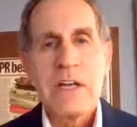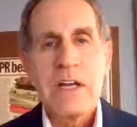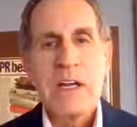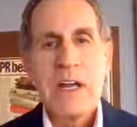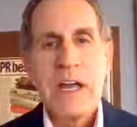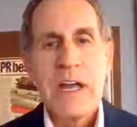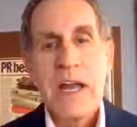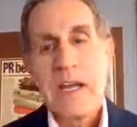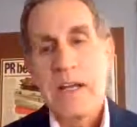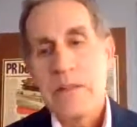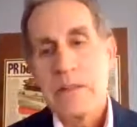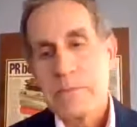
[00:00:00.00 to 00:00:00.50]

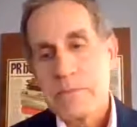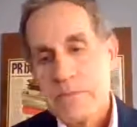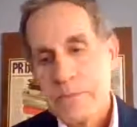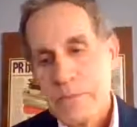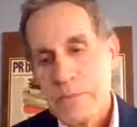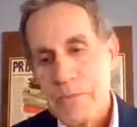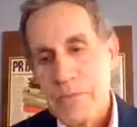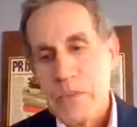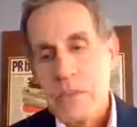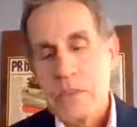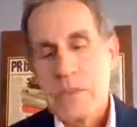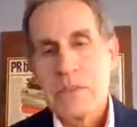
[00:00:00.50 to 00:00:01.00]
And
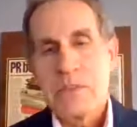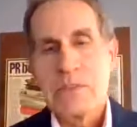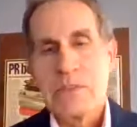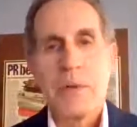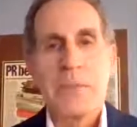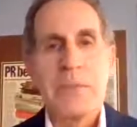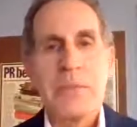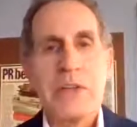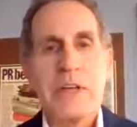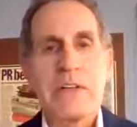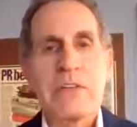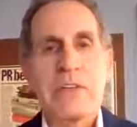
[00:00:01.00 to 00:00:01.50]
some
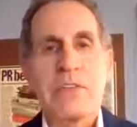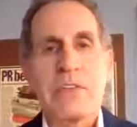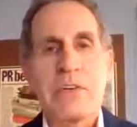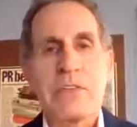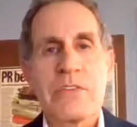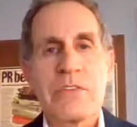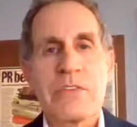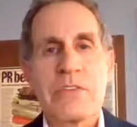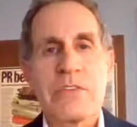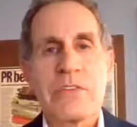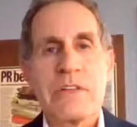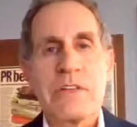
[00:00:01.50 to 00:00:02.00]
things
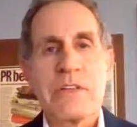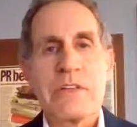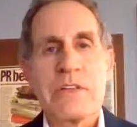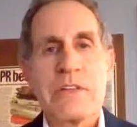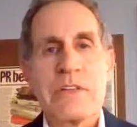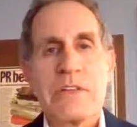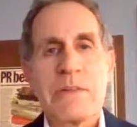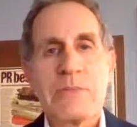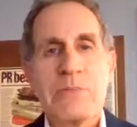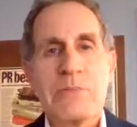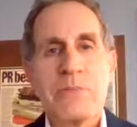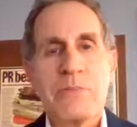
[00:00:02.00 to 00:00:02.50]

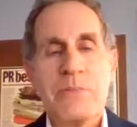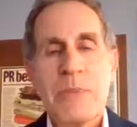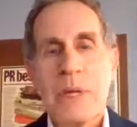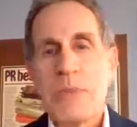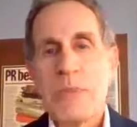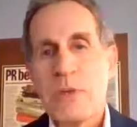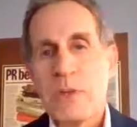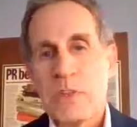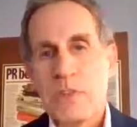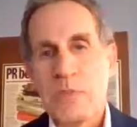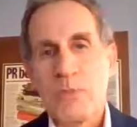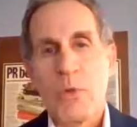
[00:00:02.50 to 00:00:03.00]
maybe
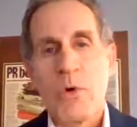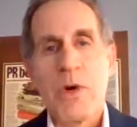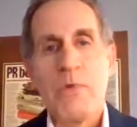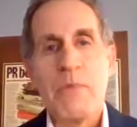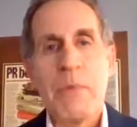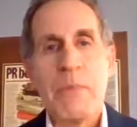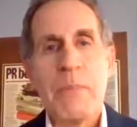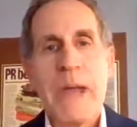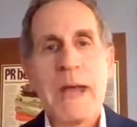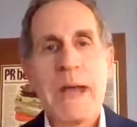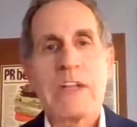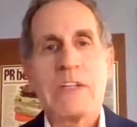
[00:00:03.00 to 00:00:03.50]
it's more of a
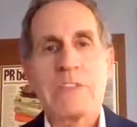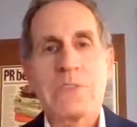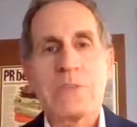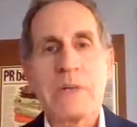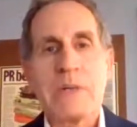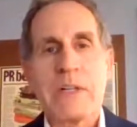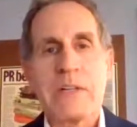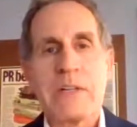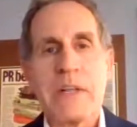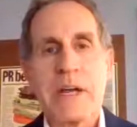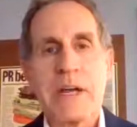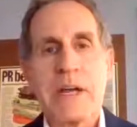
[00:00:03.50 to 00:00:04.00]
management
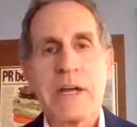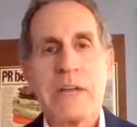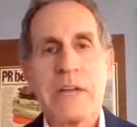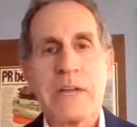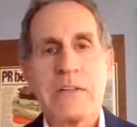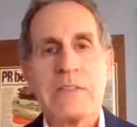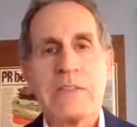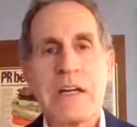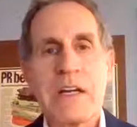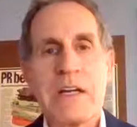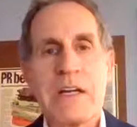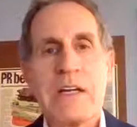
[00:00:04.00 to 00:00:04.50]
than it is
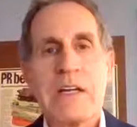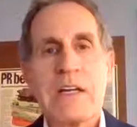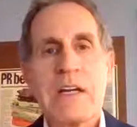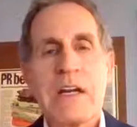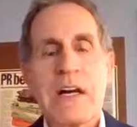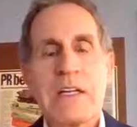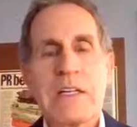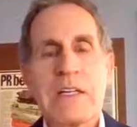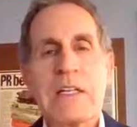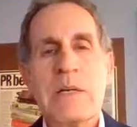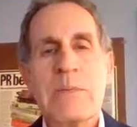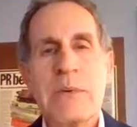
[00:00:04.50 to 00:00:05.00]

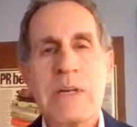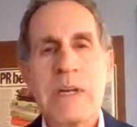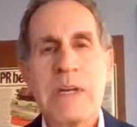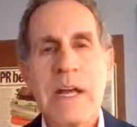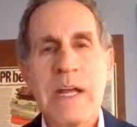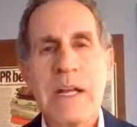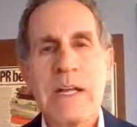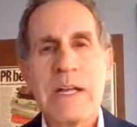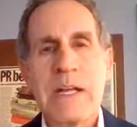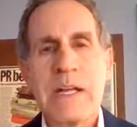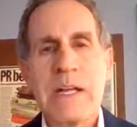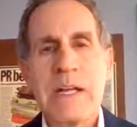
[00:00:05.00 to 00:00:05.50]

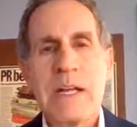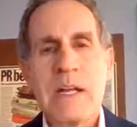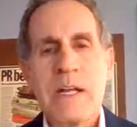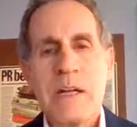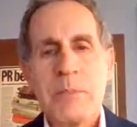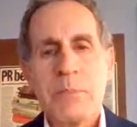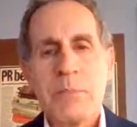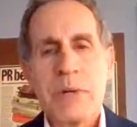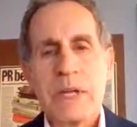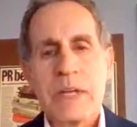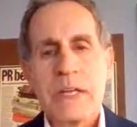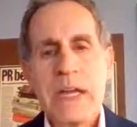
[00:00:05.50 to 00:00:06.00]
eliminating it.
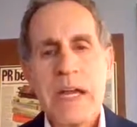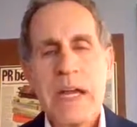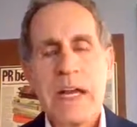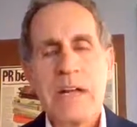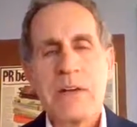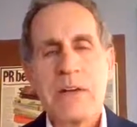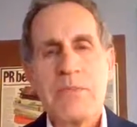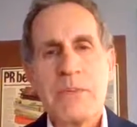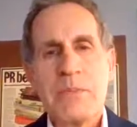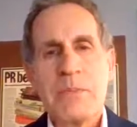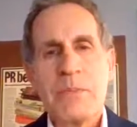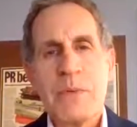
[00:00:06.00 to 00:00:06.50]
But again,
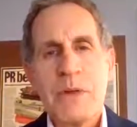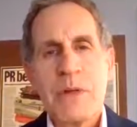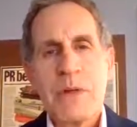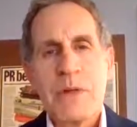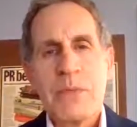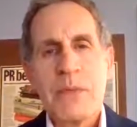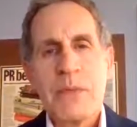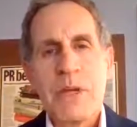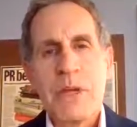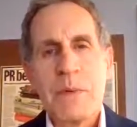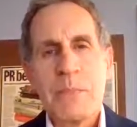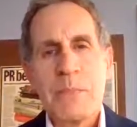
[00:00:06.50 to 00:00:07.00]
if you
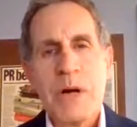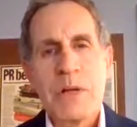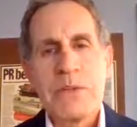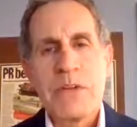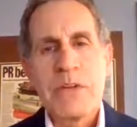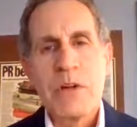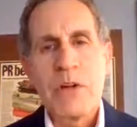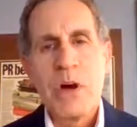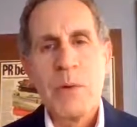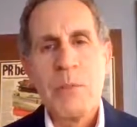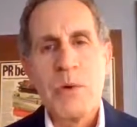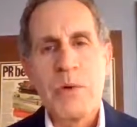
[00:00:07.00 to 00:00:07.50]
think about that,
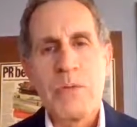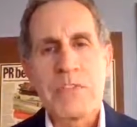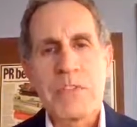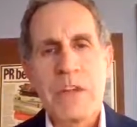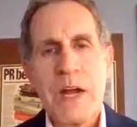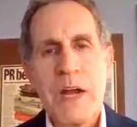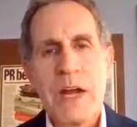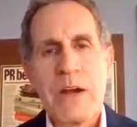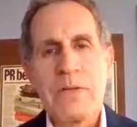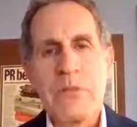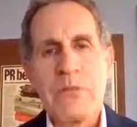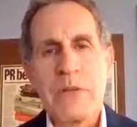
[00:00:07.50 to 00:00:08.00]
almost
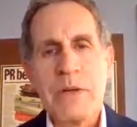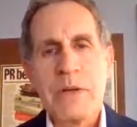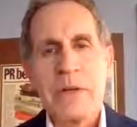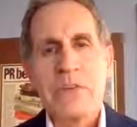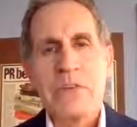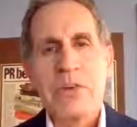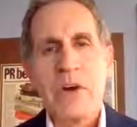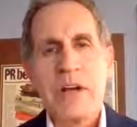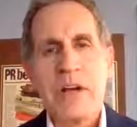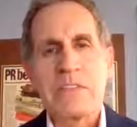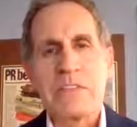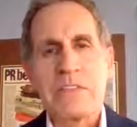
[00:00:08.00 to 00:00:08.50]
every
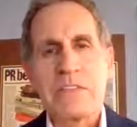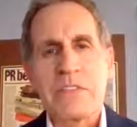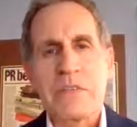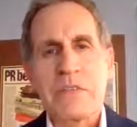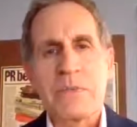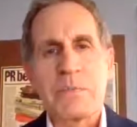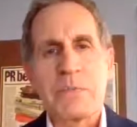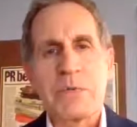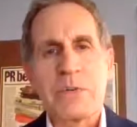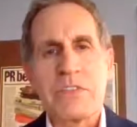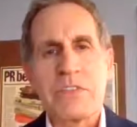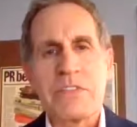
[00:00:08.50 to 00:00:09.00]
crisis is
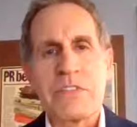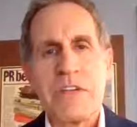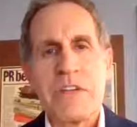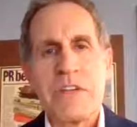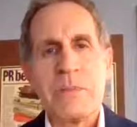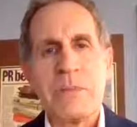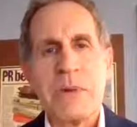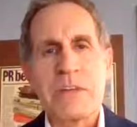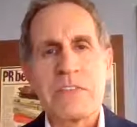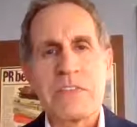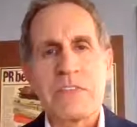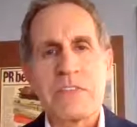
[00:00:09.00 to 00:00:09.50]
preceded
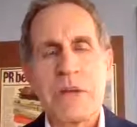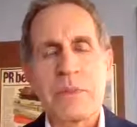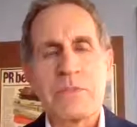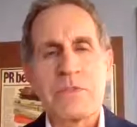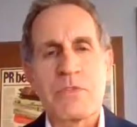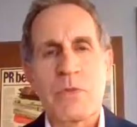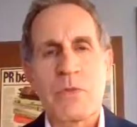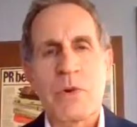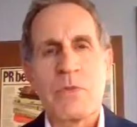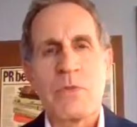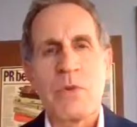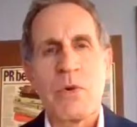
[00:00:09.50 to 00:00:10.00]
by some
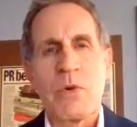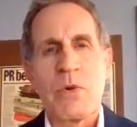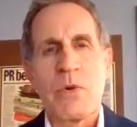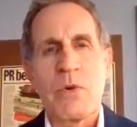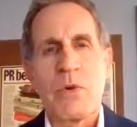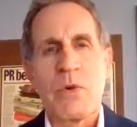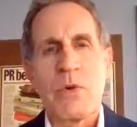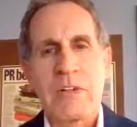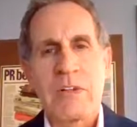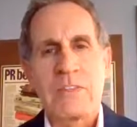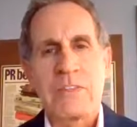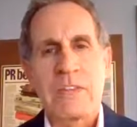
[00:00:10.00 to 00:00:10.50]
sort of a
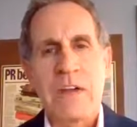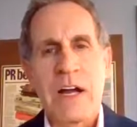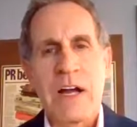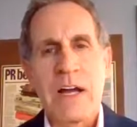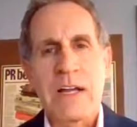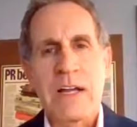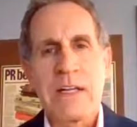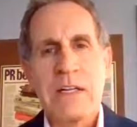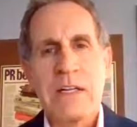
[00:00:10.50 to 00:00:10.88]
warning sign,